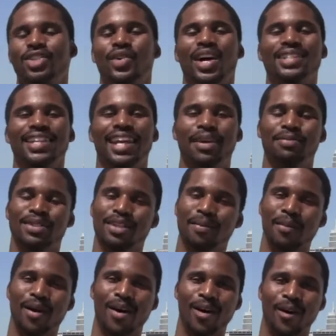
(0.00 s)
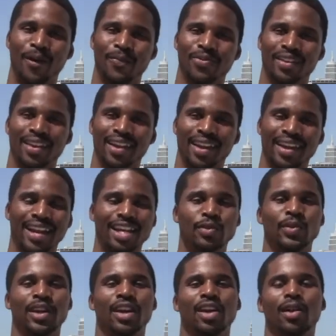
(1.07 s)
So I take him to the mall, and as
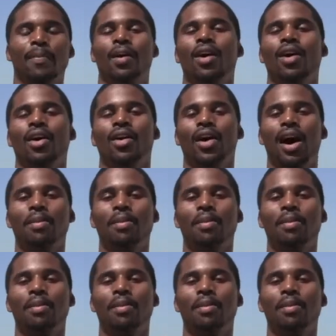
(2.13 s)
we enter the mall,